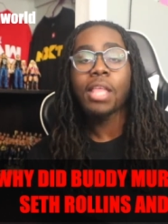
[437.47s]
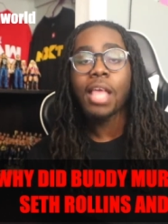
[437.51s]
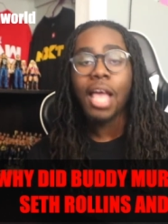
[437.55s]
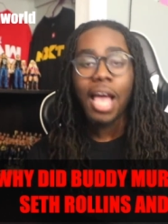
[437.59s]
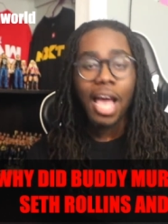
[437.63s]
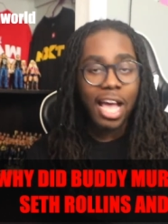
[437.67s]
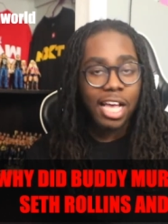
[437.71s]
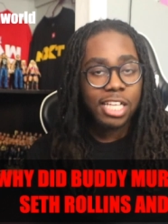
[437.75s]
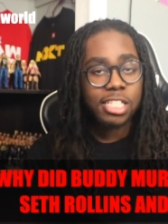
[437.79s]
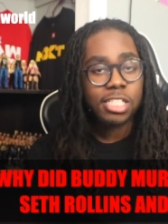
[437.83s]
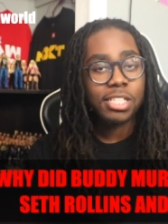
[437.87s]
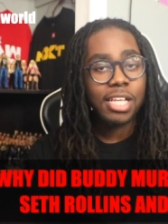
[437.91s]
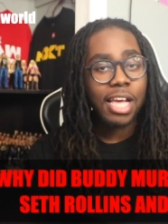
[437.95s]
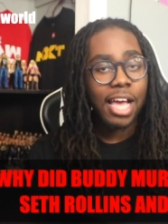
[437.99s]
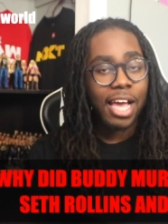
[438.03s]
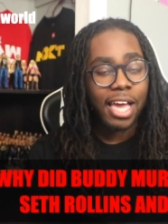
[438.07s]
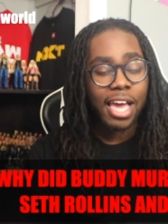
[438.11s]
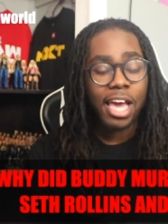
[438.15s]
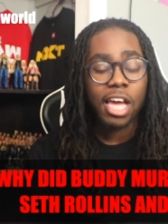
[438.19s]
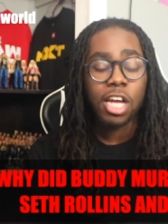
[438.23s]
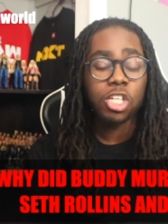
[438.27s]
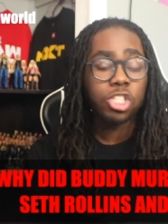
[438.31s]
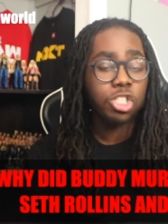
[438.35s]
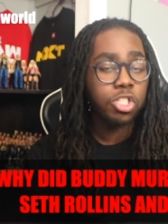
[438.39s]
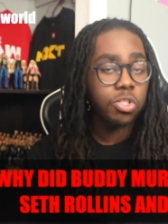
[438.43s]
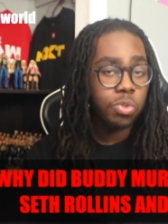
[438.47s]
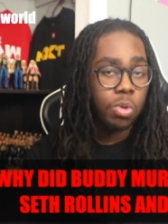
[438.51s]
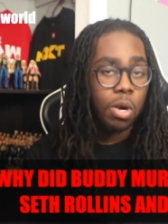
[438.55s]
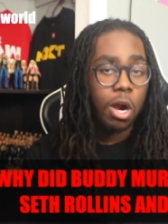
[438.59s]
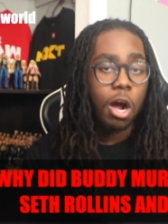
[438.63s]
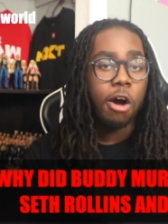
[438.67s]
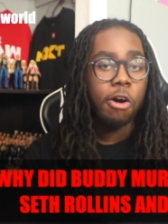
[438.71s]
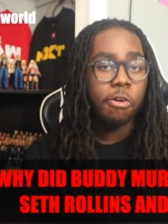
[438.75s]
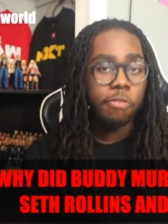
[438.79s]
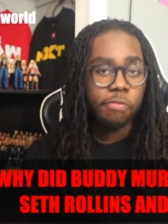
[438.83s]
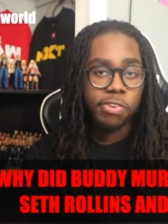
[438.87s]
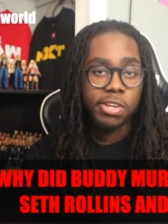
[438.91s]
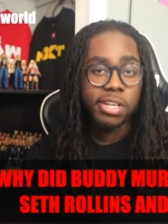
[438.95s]
I got a
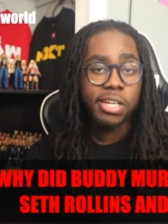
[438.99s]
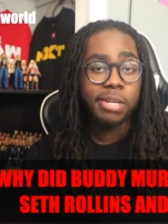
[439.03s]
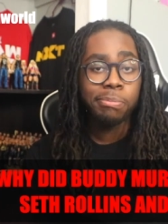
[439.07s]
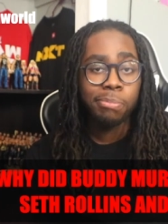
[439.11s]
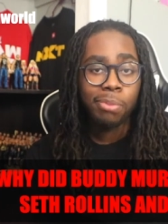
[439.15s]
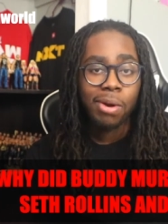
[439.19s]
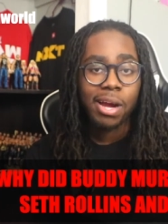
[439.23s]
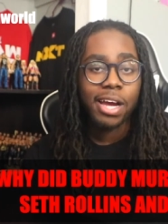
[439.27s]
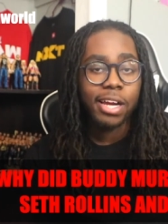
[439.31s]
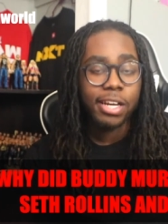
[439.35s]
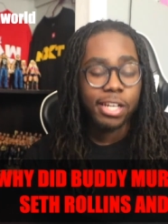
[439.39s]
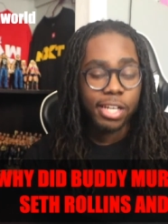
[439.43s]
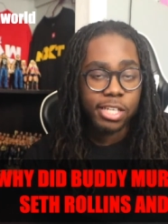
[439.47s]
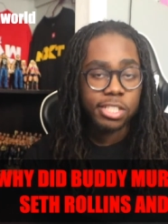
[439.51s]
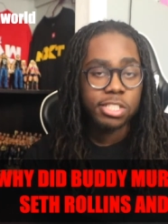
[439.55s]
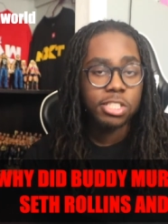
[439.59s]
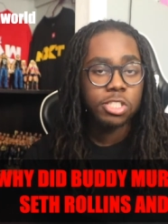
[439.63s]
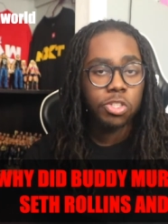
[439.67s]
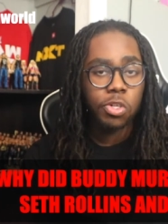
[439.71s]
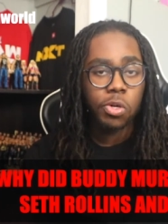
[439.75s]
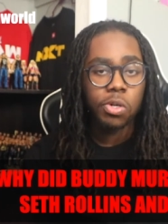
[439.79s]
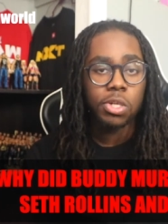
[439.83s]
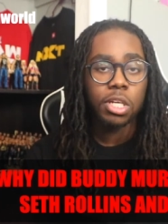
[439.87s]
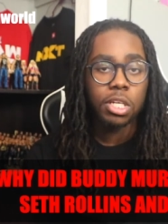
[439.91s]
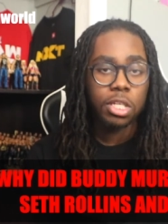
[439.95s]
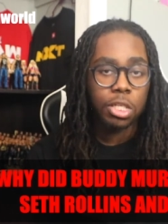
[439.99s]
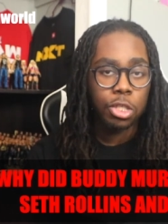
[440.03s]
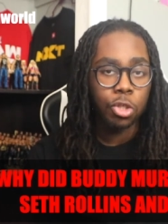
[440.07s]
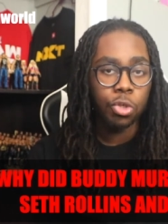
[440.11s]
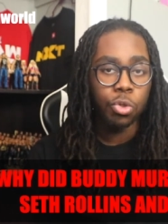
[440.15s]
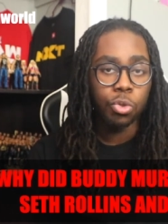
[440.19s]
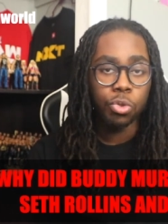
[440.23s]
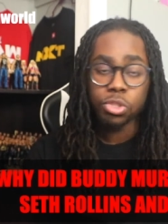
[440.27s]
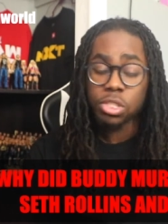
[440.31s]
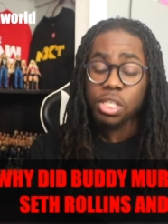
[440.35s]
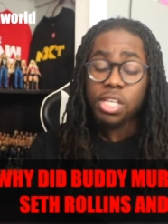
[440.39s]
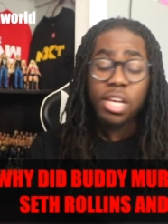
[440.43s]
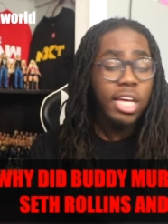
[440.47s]
strong feeling Brock Lesnar is going to
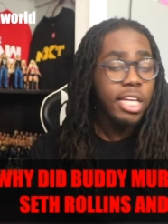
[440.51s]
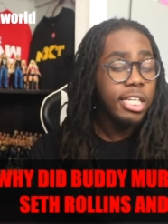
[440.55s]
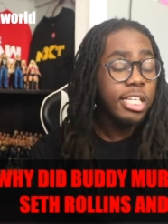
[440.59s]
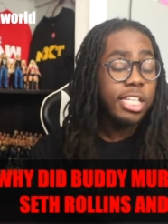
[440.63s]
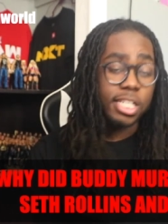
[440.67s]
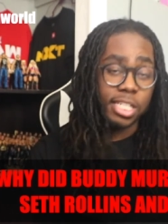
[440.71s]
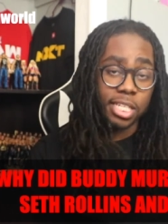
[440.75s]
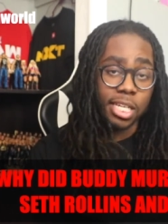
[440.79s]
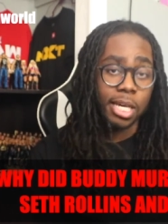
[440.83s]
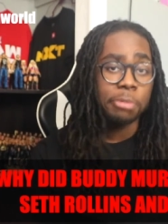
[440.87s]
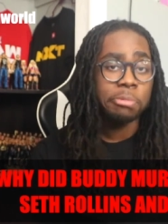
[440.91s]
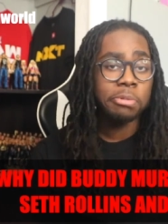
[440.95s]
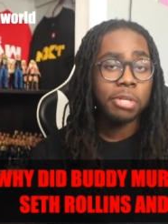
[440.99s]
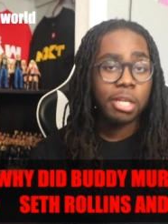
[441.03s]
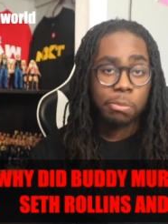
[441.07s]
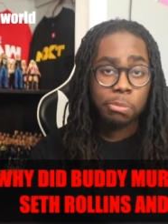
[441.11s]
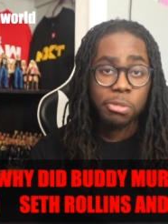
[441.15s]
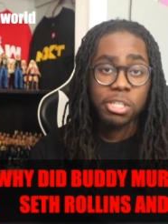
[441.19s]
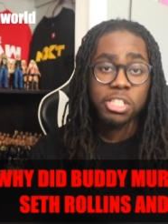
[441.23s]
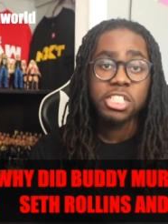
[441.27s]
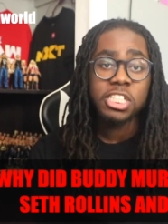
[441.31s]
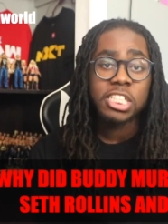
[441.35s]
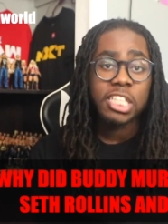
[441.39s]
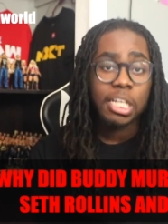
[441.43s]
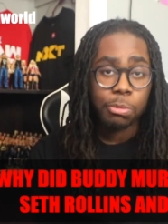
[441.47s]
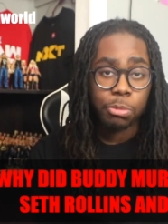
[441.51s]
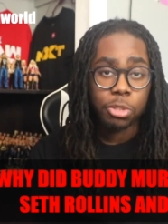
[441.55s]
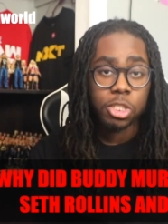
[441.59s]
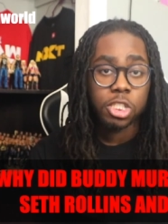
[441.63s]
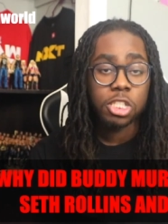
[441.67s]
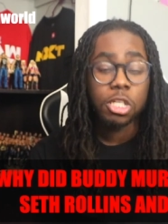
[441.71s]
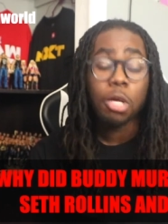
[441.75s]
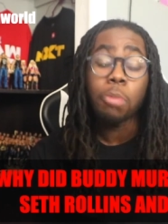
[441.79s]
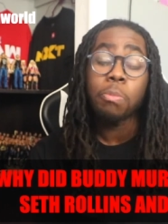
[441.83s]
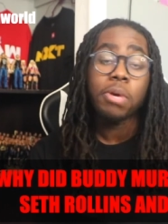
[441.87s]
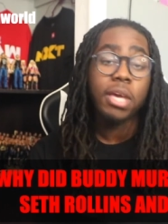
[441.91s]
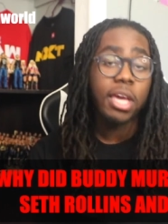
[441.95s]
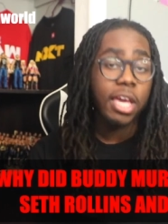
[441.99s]
lose the WWE
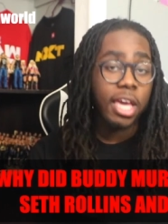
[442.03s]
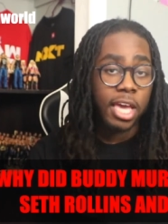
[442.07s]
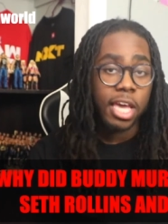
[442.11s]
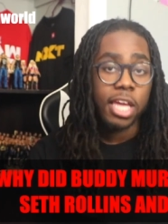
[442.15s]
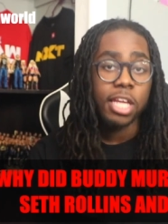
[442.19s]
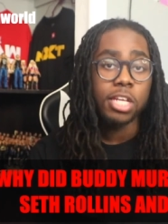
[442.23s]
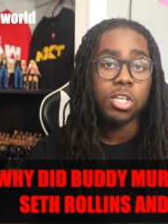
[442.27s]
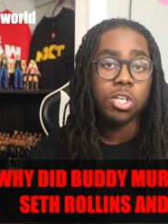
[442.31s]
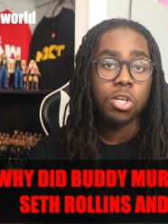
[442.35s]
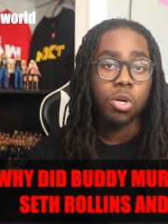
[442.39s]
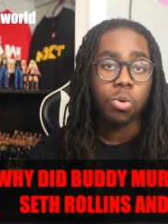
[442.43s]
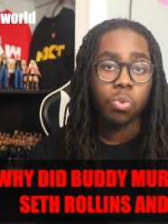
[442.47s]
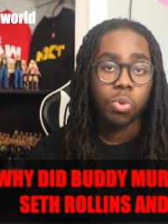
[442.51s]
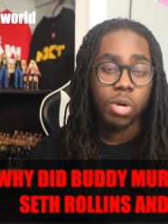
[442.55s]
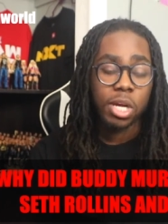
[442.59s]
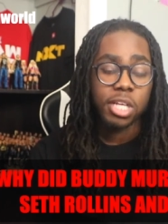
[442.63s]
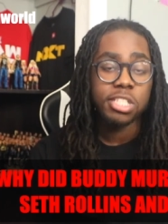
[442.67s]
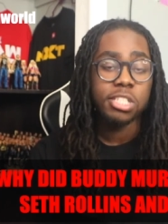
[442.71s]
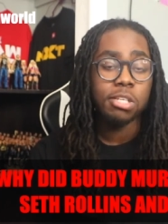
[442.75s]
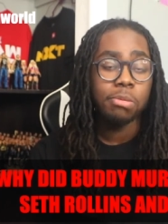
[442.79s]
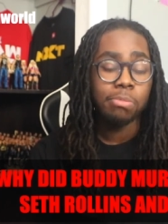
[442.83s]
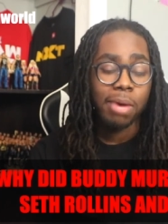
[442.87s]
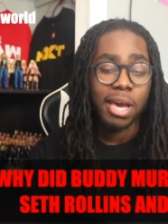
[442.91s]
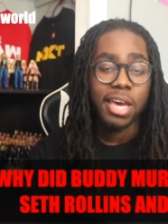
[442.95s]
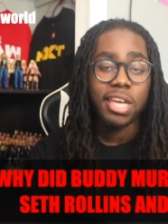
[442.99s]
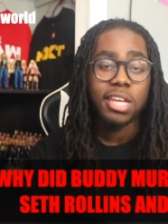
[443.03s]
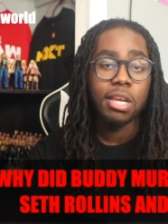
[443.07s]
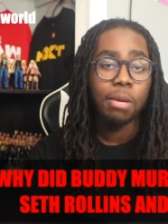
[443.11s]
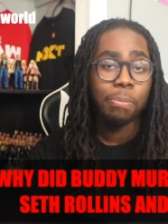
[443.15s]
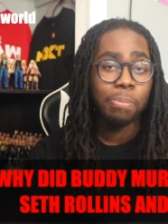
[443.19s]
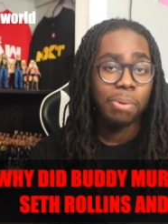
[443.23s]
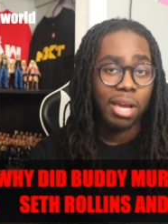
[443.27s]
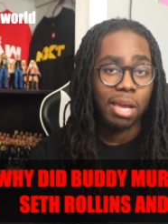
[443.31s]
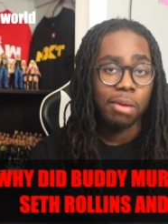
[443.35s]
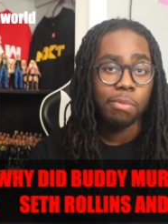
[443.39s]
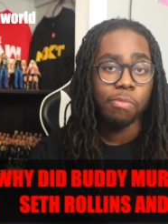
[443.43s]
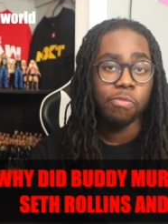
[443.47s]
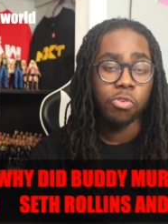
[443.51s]
Championship at the WrestleMania
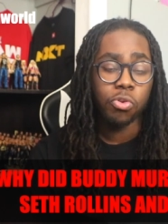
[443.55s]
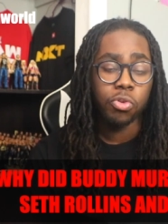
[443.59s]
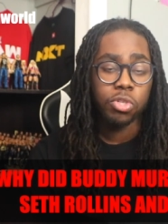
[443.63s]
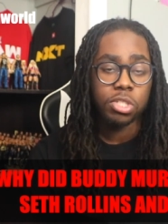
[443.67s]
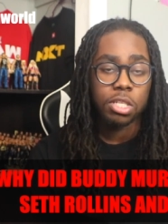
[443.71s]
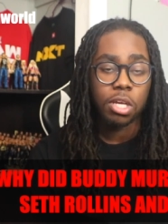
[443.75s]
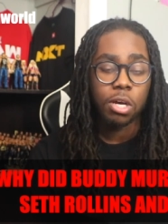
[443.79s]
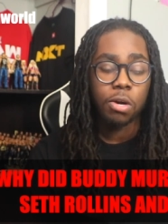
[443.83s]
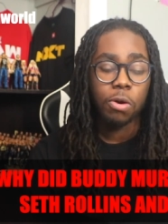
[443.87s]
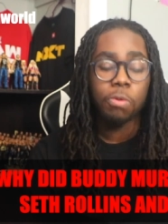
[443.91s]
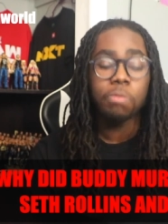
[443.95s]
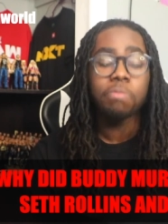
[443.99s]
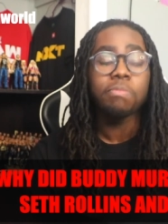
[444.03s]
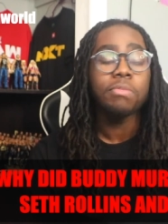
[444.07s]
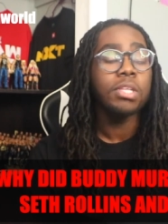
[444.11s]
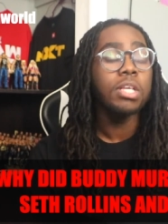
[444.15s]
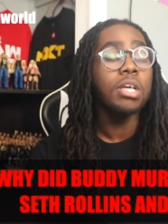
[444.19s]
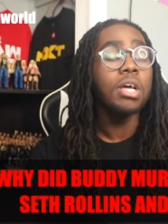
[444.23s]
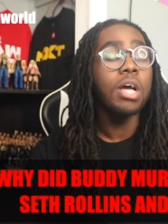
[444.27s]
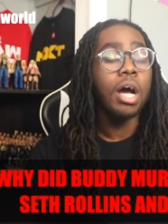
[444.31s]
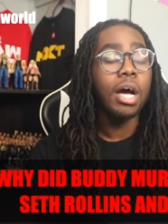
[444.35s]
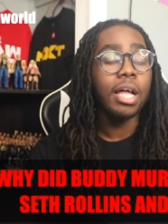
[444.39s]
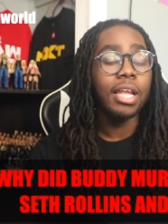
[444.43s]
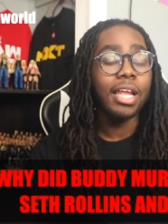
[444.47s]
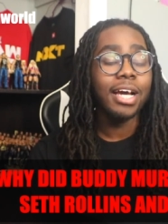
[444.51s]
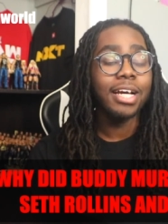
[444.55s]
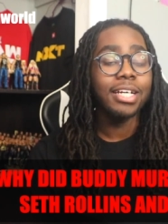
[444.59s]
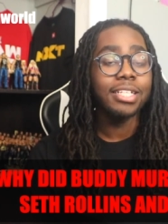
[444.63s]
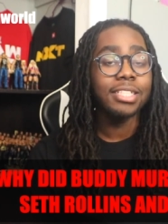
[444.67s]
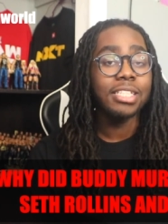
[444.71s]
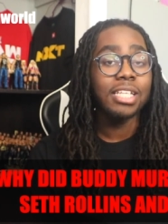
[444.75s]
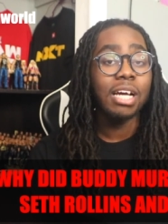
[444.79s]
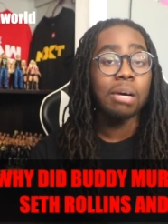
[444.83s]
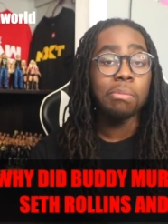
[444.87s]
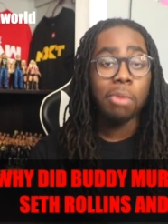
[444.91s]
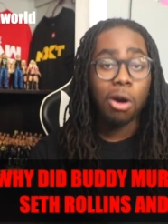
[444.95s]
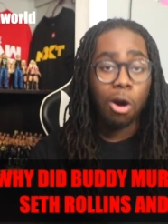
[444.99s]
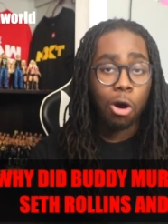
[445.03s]
pay-per-view. So, like I
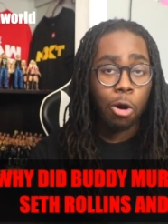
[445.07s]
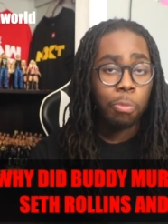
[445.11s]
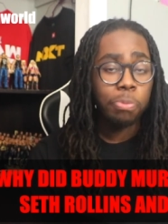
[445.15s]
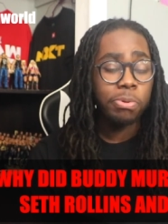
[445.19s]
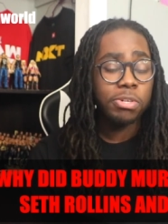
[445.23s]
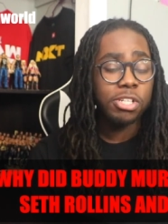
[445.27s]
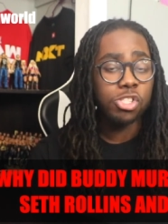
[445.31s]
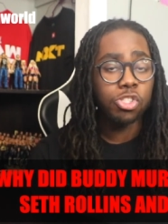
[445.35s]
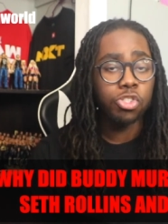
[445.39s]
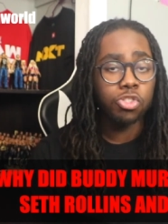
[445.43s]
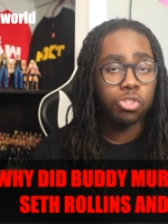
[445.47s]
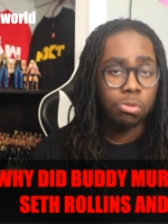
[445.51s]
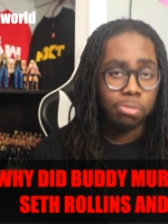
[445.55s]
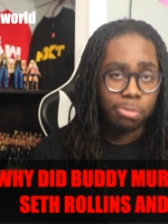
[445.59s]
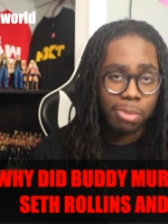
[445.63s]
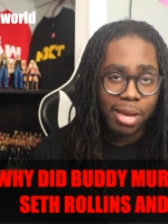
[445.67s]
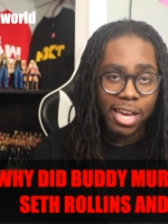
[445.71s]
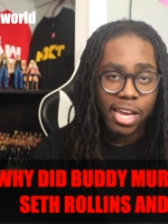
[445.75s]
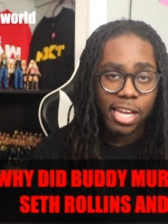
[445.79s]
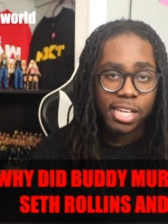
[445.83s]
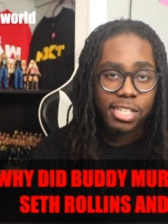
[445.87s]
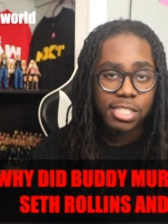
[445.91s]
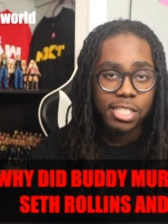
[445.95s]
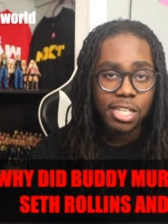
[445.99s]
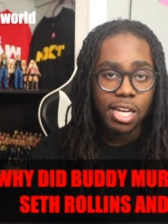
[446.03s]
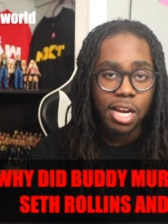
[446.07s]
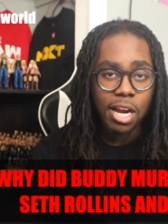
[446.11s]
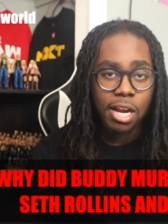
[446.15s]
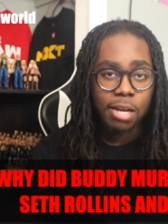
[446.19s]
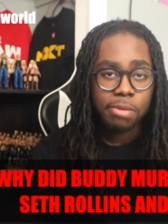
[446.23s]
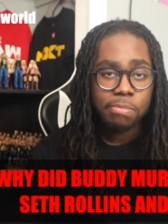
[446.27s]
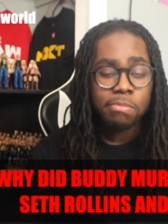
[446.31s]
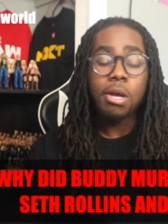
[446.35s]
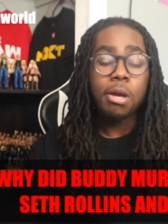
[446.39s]
said, I'm hoping it's Drew McIntyre.